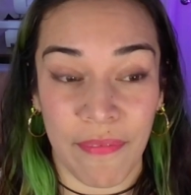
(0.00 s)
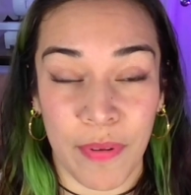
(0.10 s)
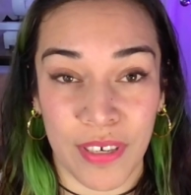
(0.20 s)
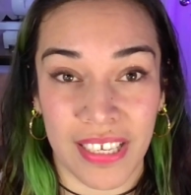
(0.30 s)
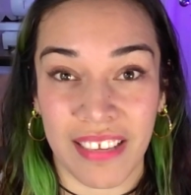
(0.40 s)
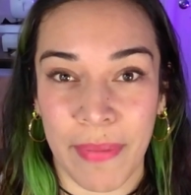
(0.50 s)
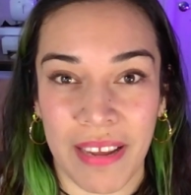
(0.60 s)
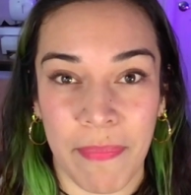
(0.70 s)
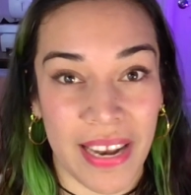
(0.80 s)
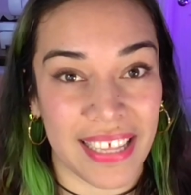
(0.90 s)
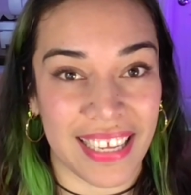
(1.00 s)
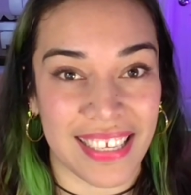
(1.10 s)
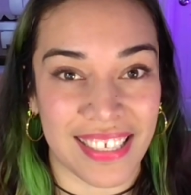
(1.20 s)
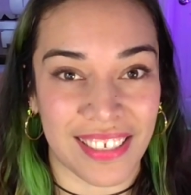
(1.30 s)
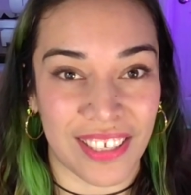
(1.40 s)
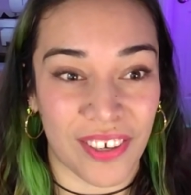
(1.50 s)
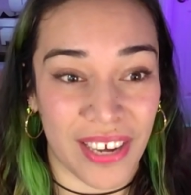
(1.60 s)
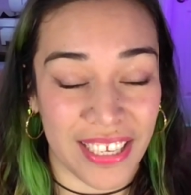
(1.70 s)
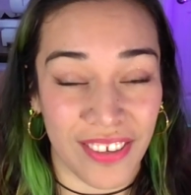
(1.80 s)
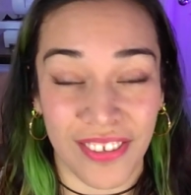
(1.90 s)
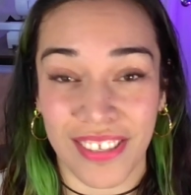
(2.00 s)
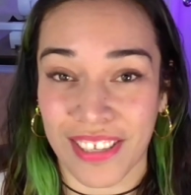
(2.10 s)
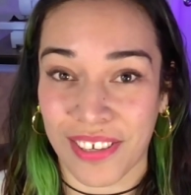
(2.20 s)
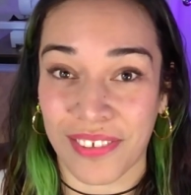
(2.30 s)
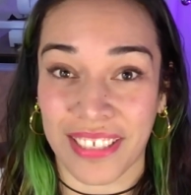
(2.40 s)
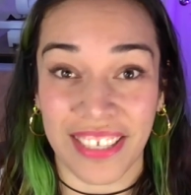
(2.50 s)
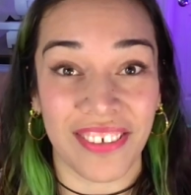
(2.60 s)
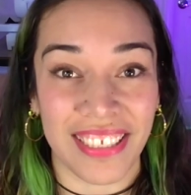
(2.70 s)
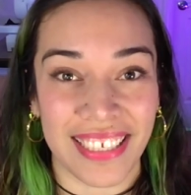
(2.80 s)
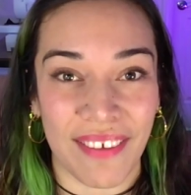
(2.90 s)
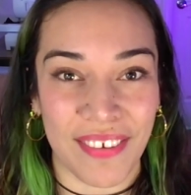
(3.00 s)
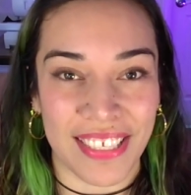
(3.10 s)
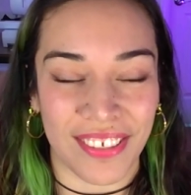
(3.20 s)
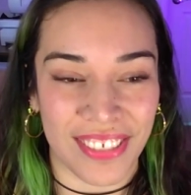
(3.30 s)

personally made many things in CLO. I use CLO literally every single